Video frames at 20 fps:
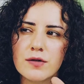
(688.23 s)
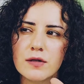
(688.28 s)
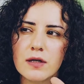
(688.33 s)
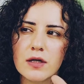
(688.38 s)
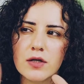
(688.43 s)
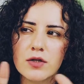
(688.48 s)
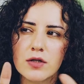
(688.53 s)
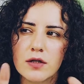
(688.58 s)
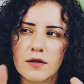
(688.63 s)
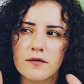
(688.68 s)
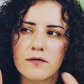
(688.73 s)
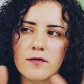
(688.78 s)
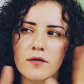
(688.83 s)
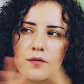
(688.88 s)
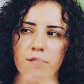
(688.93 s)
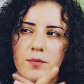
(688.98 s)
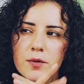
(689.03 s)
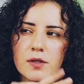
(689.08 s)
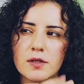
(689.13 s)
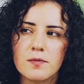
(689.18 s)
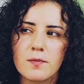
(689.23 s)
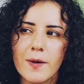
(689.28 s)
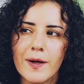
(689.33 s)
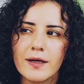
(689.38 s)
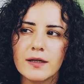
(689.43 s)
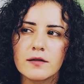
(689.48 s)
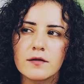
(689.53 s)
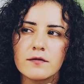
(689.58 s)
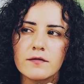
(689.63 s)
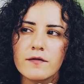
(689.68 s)
a shift of
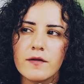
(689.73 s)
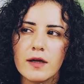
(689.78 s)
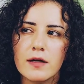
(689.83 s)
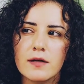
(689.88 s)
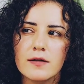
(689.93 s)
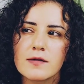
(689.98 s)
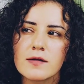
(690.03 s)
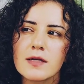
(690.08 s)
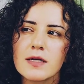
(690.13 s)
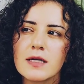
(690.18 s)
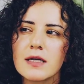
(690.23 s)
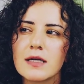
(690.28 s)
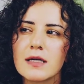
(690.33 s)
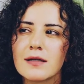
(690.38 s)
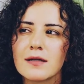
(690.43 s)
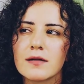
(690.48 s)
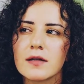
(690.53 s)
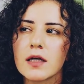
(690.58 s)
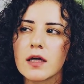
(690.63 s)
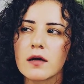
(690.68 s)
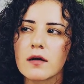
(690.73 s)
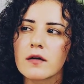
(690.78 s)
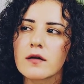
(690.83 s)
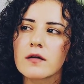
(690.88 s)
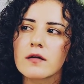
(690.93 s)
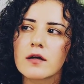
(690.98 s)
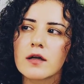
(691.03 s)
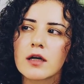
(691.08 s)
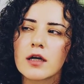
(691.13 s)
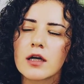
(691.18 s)
perspective that is needed here.
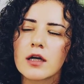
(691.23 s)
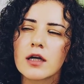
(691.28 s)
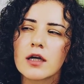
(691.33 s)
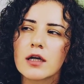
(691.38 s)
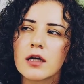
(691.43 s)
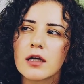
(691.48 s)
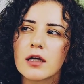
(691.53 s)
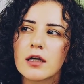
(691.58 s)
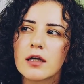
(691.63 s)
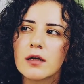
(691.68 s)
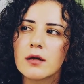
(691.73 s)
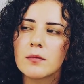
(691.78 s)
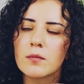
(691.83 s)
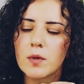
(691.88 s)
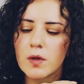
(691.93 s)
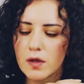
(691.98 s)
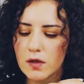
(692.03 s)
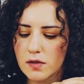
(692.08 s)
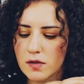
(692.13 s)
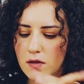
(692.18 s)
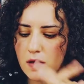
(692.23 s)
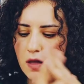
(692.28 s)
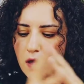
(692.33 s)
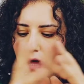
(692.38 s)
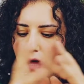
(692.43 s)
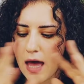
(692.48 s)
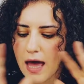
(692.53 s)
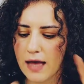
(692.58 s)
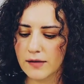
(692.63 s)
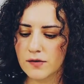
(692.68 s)
Because
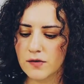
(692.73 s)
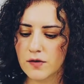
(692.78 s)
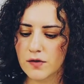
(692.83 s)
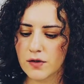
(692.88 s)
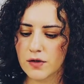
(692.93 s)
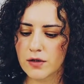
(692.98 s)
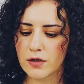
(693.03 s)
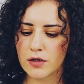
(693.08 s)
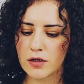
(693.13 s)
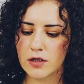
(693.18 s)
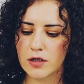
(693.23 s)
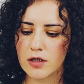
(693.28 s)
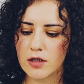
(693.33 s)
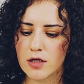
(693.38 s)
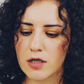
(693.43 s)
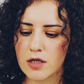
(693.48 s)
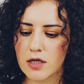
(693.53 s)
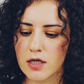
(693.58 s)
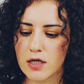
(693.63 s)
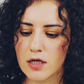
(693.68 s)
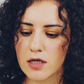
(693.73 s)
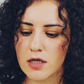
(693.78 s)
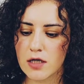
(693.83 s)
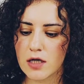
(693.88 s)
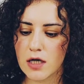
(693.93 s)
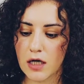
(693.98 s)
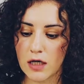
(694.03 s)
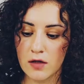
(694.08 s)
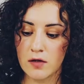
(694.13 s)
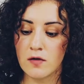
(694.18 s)
the answer
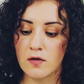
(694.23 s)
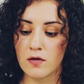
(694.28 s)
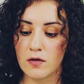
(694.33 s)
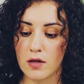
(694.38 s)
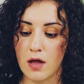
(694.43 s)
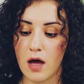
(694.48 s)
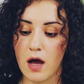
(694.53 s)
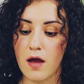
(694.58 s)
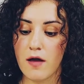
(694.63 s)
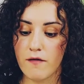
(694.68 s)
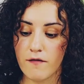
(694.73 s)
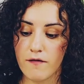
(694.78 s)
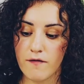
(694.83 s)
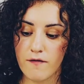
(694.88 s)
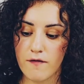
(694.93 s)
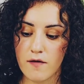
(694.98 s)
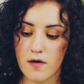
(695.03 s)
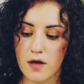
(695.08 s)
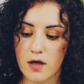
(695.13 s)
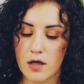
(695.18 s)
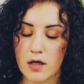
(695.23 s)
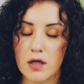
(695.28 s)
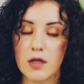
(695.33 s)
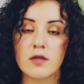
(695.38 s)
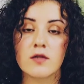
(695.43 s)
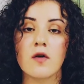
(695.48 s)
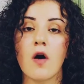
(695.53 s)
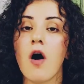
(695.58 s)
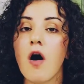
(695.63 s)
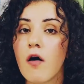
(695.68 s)
in your life
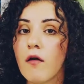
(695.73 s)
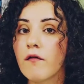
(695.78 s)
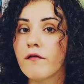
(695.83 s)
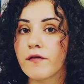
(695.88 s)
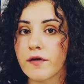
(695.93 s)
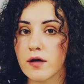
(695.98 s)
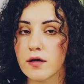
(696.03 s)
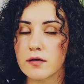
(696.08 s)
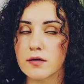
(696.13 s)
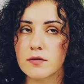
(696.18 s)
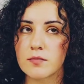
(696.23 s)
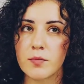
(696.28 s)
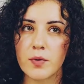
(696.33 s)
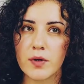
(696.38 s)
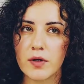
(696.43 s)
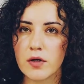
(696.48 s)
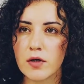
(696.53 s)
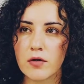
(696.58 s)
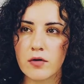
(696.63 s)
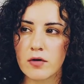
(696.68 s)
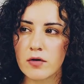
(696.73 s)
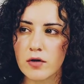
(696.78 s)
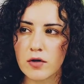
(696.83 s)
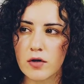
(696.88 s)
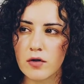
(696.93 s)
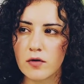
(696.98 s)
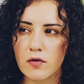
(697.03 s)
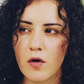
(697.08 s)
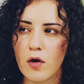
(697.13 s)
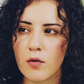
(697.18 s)
is obvious, but
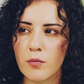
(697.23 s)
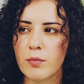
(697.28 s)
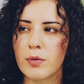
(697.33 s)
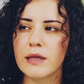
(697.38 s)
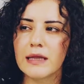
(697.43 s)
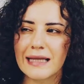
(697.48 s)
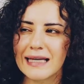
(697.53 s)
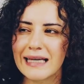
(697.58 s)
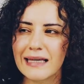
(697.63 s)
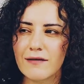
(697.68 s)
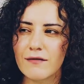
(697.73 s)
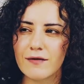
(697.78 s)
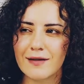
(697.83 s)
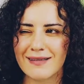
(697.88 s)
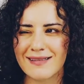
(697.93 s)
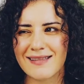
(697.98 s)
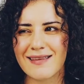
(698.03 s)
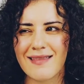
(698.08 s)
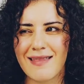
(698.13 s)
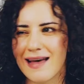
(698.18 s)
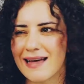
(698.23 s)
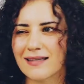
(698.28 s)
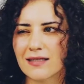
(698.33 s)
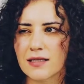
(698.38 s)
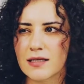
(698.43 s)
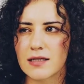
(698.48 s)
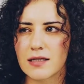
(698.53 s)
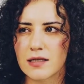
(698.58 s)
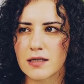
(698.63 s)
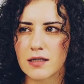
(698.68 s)
you don't believe it's
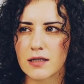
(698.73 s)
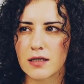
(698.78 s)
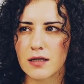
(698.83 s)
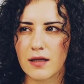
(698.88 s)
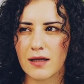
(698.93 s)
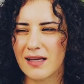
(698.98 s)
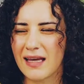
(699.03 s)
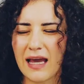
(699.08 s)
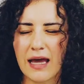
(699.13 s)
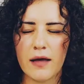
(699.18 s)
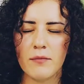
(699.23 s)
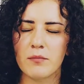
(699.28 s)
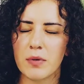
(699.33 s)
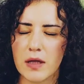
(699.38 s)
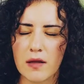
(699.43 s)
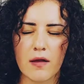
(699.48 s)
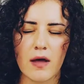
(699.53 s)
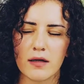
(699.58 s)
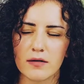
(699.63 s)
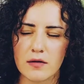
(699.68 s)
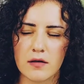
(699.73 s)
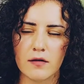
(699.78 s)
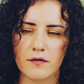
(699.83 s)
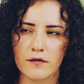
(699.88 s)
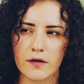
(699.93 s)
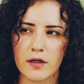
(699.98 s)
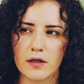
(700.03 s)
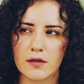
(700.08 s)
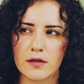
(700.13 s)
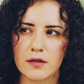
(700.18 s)
that, it can be that
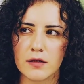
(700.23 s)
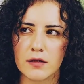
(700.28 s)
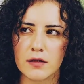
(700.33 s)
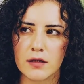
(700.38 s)
obvious.